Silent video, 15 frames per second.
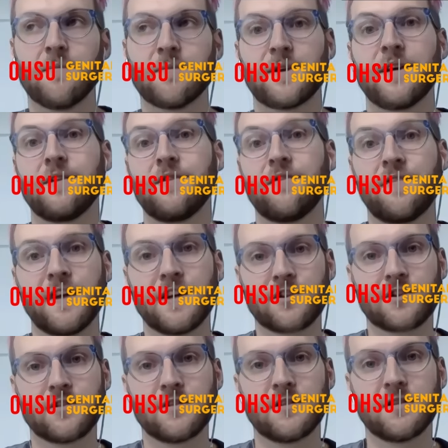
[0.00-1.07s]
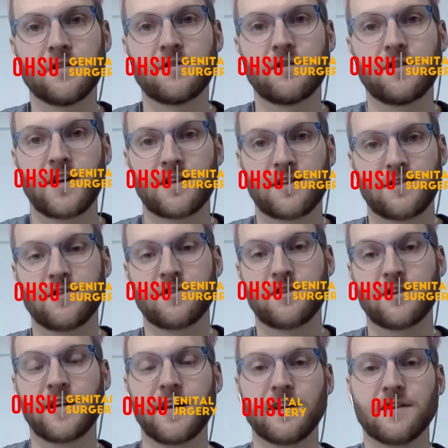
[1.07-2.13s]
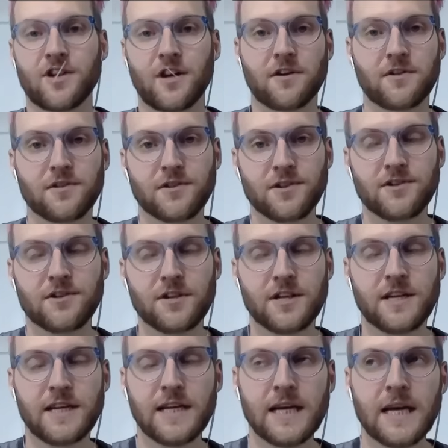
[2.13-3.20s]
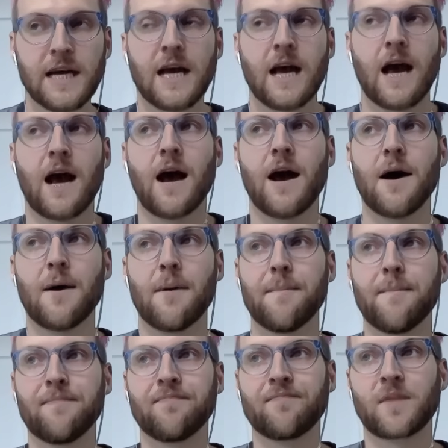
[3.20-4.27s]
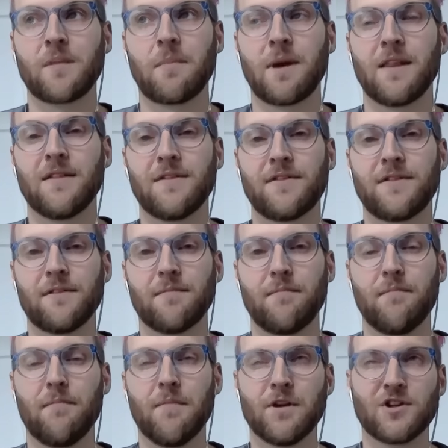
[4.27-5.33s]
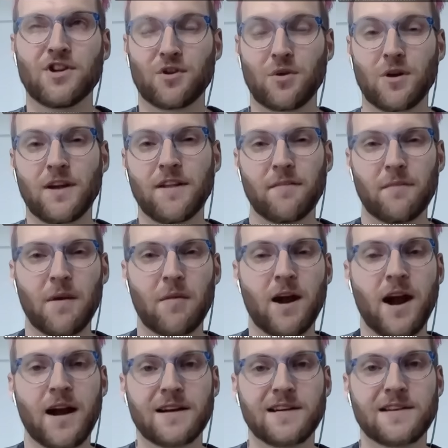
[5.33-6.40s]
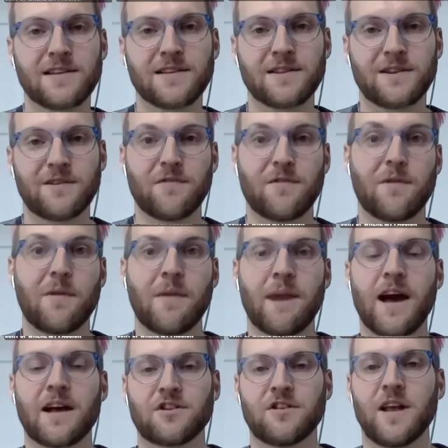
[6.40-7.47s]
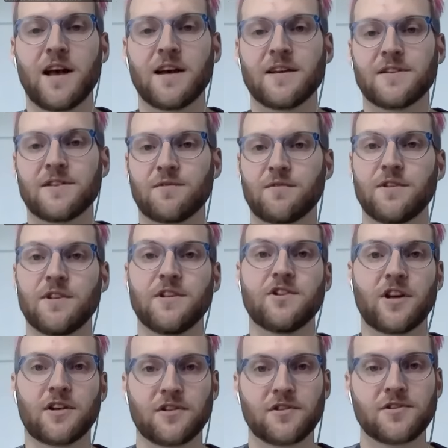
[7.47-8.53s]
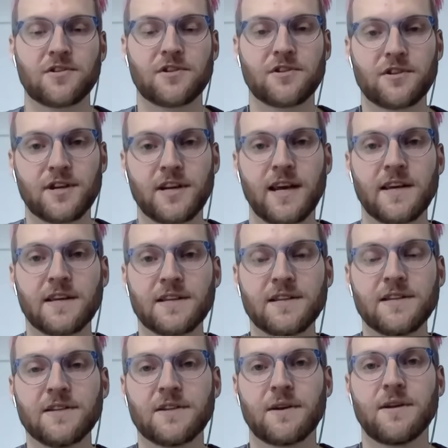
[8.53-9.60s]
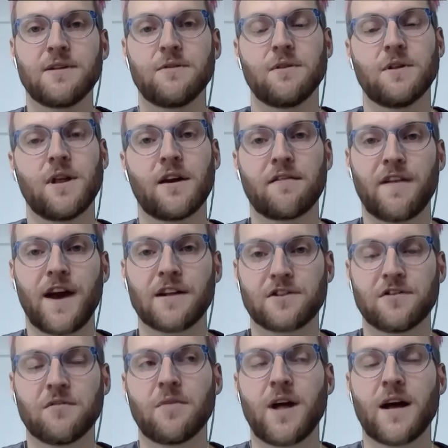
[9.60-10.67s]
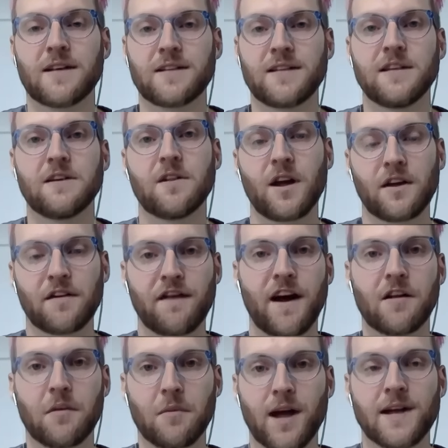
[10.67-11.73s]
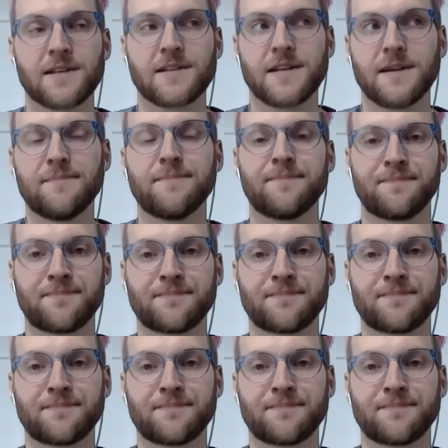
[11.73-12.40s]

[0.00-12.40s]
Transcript: So I do facial, chest surgery, and genital surgery. But the majority of my practice and sort of where my passion lies is really genital surgery cases. So I do a lot of vaginoplasty and a lot of phalloplasty.